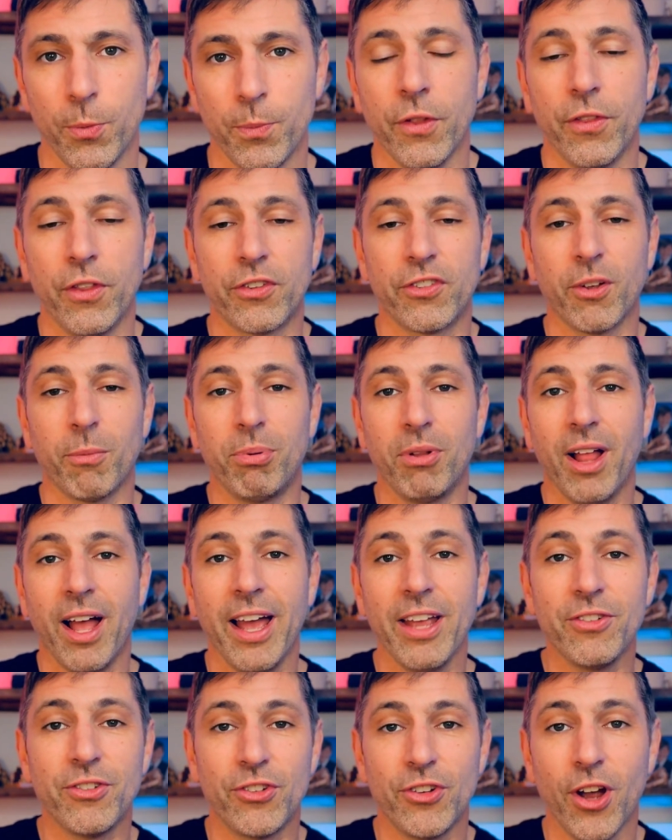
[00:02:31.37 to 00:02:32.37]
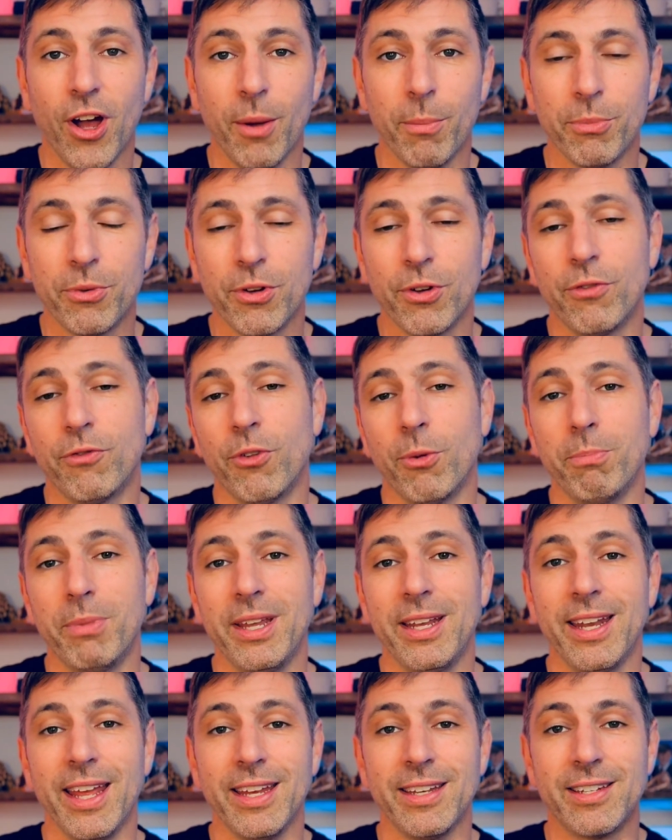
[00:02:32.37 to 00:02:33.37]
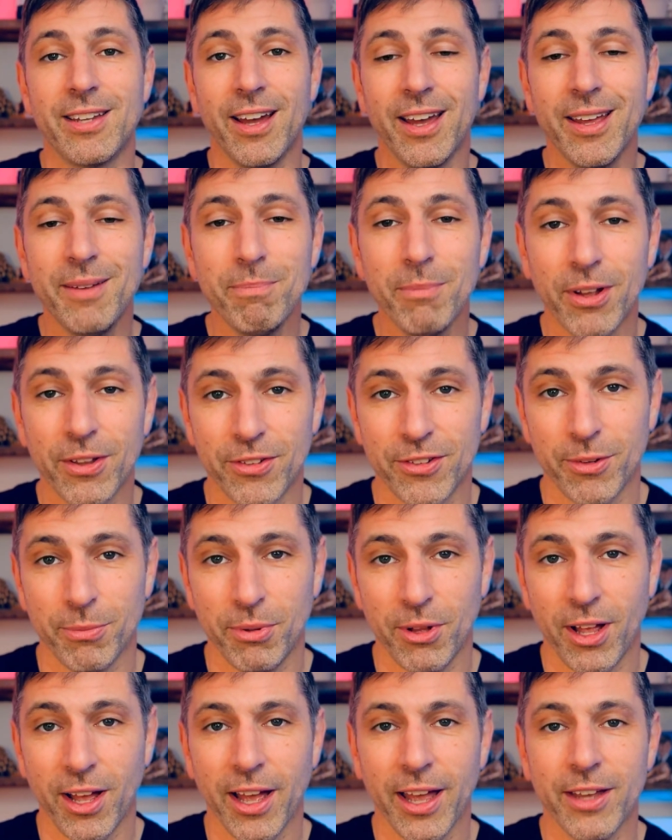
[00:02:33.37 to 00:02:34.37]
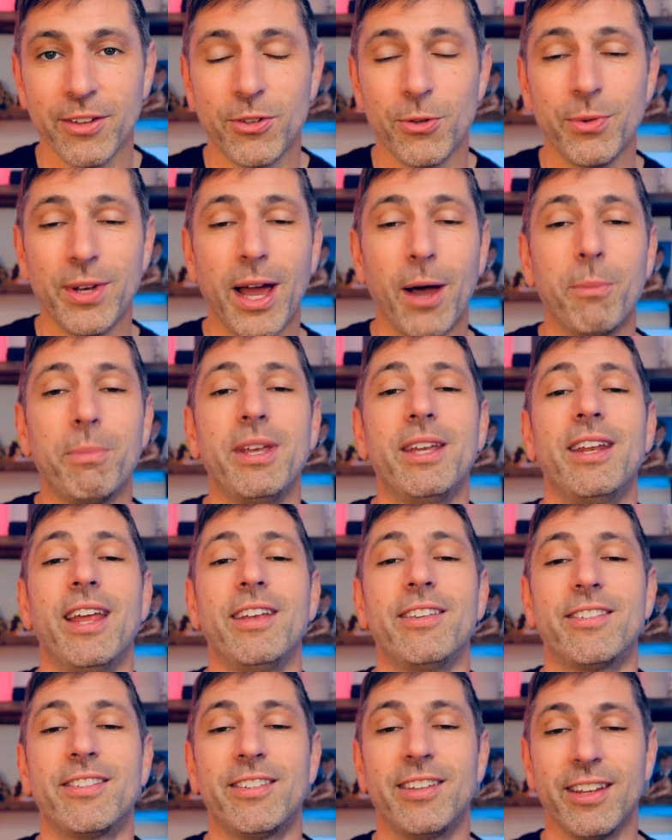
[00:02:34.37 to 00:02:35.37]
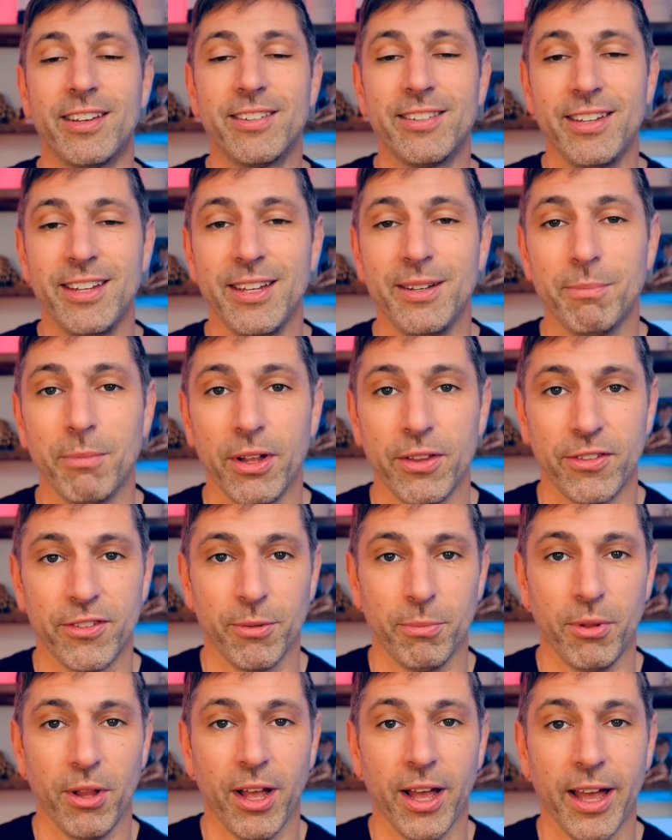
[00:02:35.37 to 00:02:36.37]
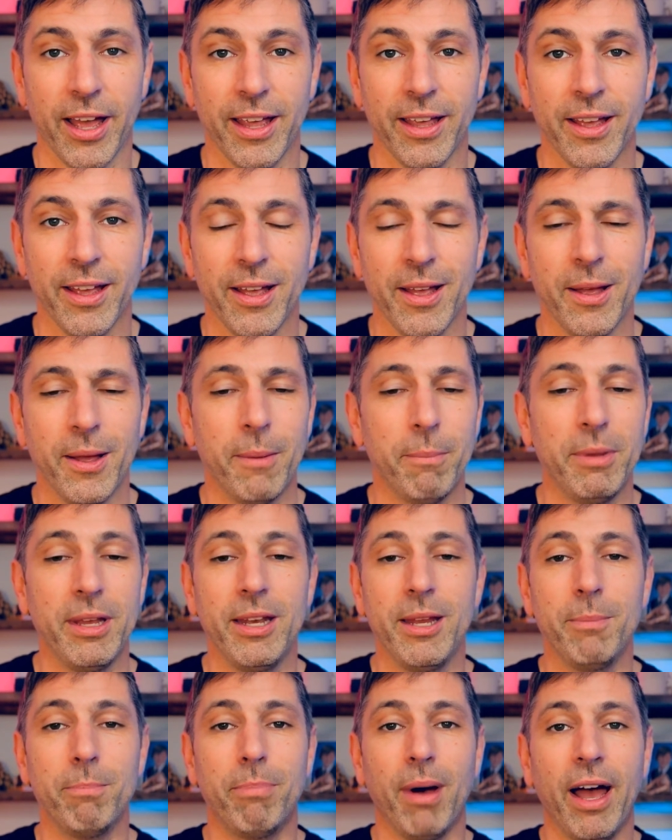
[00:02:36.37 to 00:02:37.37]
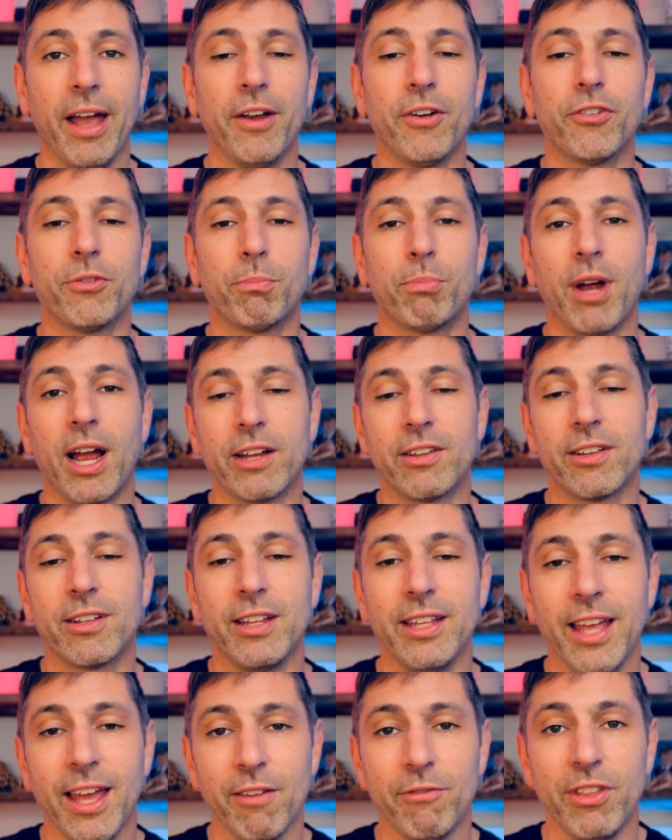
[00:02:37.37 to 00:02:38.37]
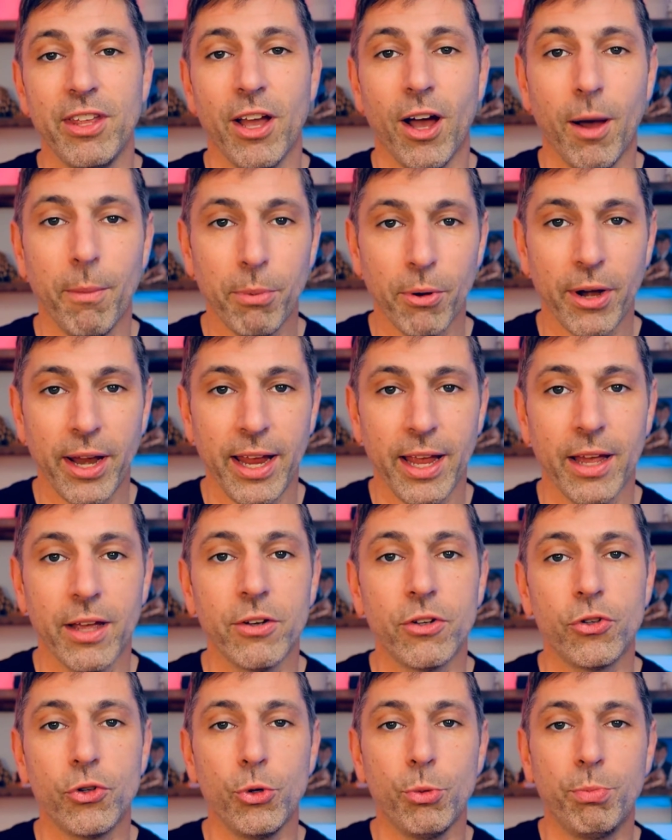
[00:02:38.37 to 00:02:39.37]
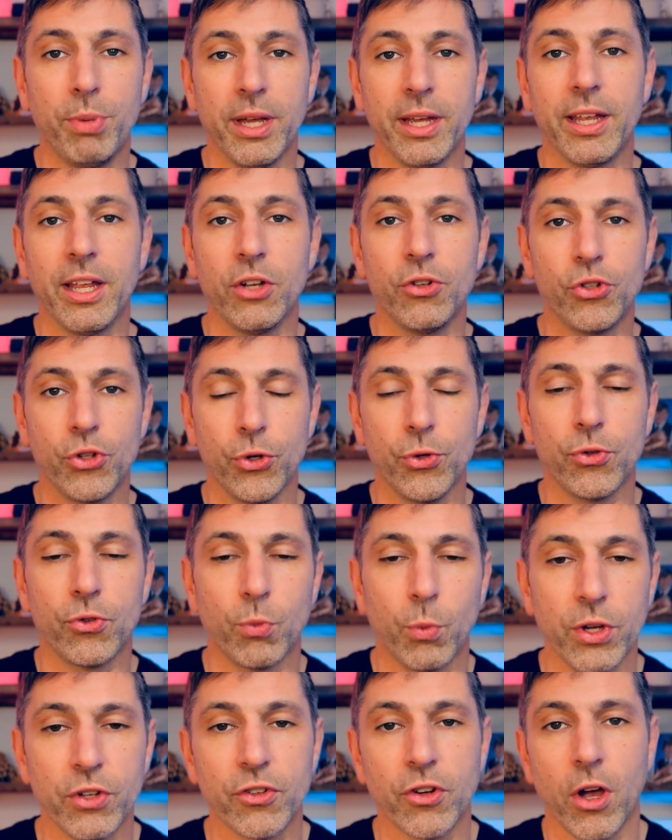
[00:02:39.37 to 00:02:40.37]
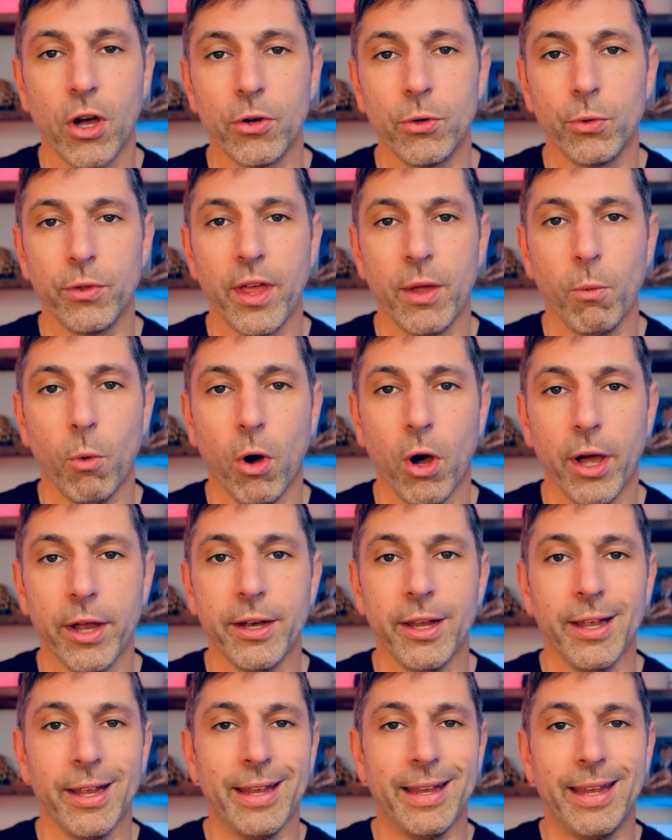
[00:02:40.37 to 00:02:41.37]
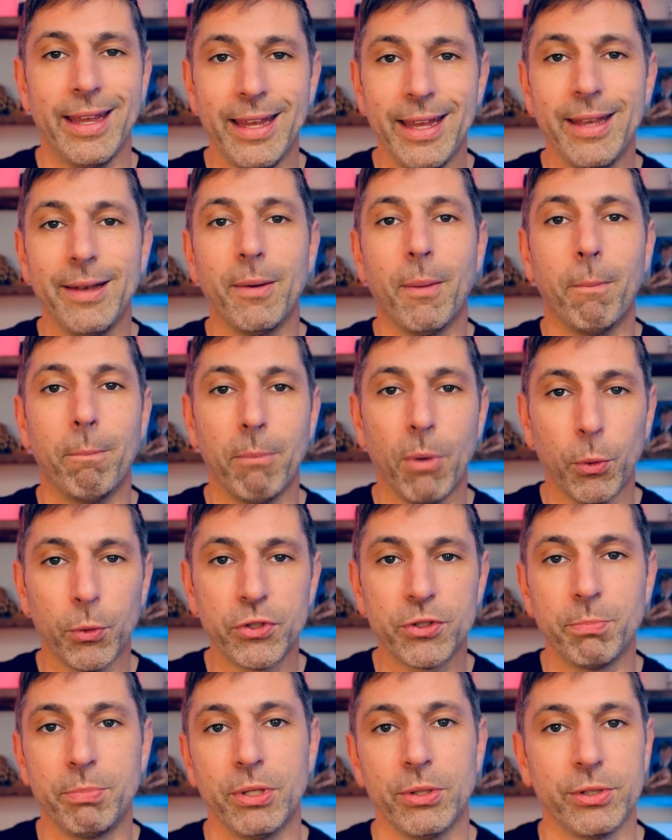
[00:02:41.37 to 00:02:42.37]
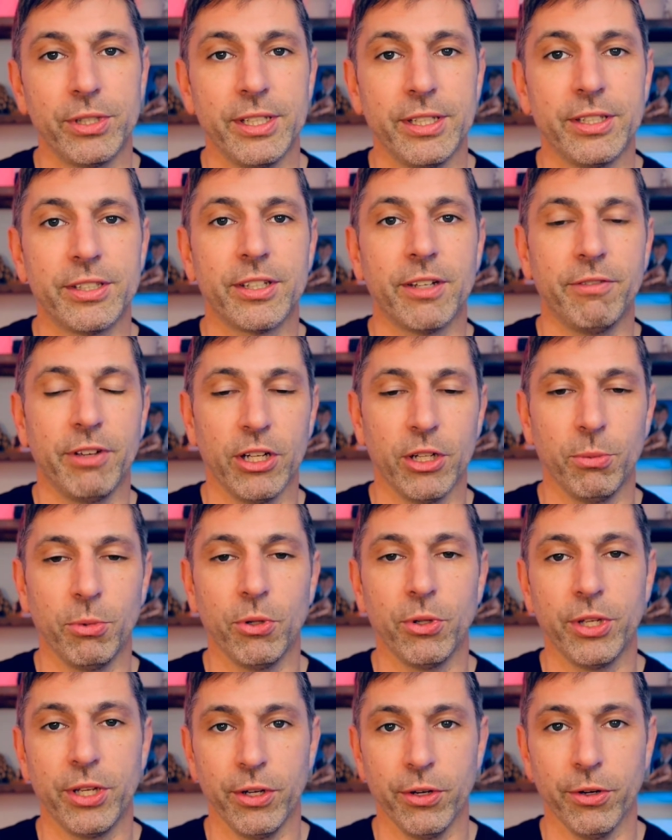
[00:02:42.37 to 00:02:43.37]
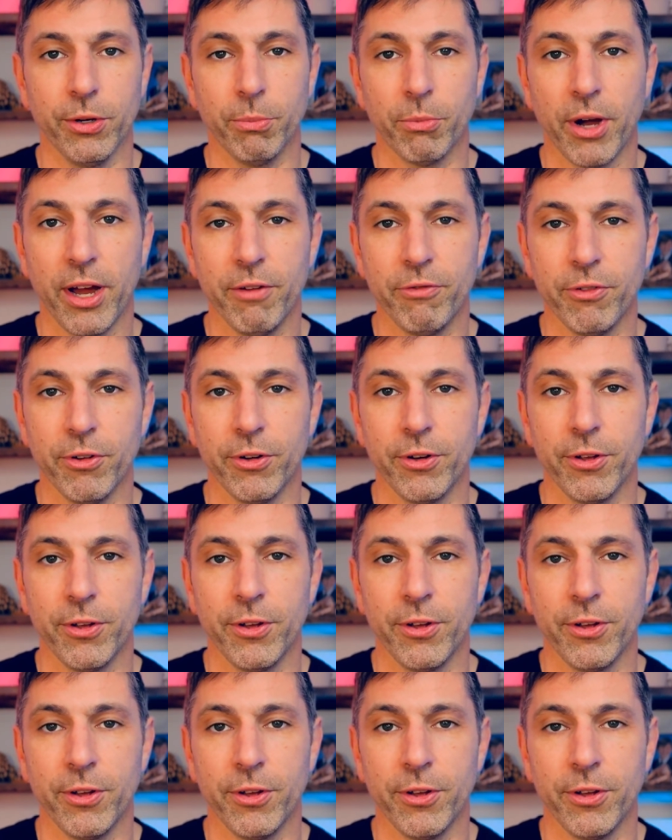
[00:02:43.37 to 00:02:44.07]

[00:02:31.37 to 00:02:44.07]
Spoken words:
The supply jumped from being a 10-month supply to now being a 16-month supply, meaning buyers practically have the upper hand to pick and choose which condo they want in most buildings available here in Brantford.